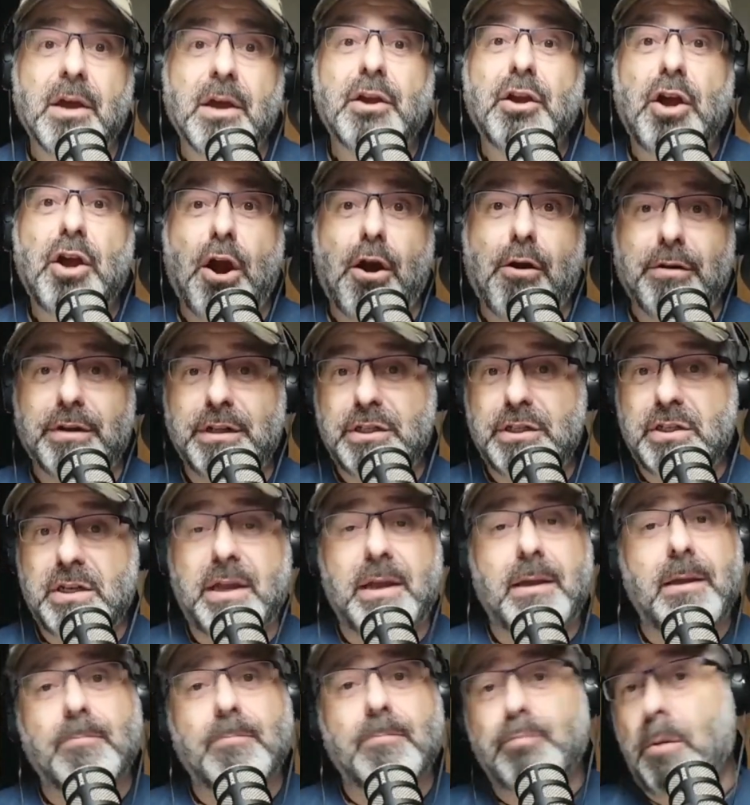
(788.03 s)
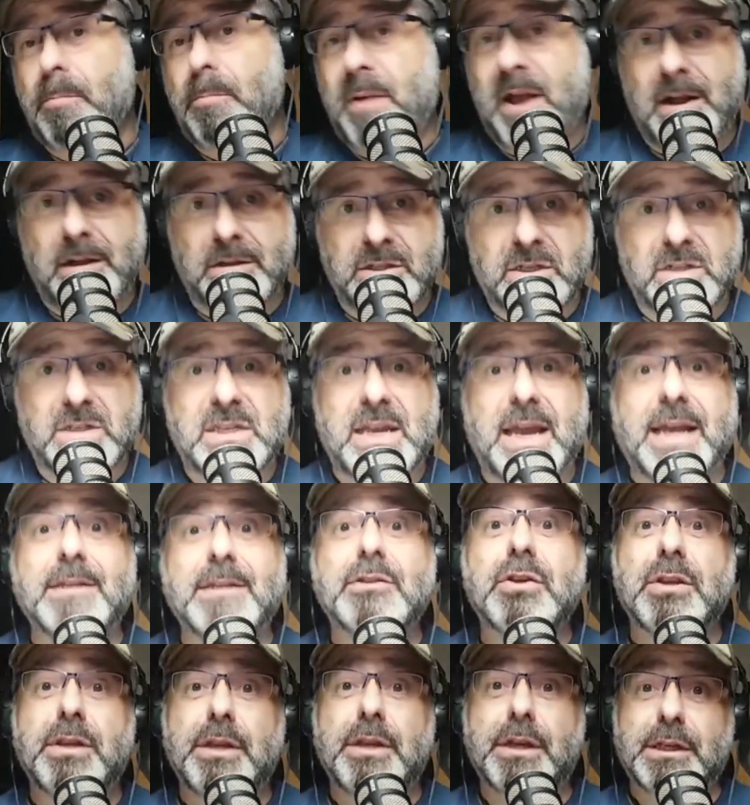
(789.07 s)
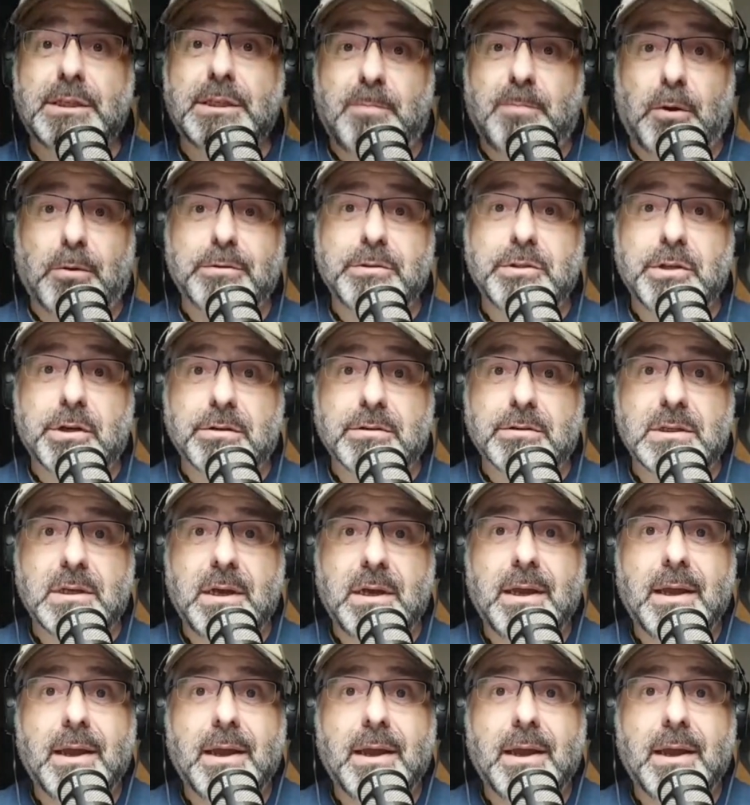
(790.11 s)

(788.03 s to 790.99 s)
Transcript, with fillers: courage propels us into the exposures,